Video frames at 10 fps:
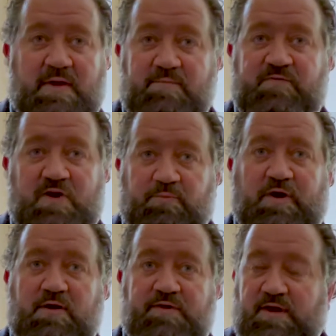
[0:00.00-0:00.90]
I'm very
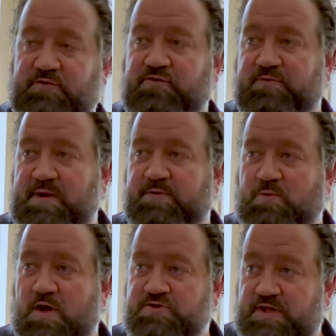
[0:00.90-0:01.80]
proud of the dozens of people that
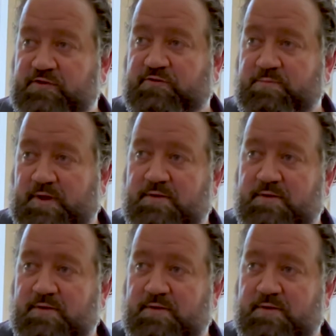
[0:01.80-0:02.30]
watch this. But.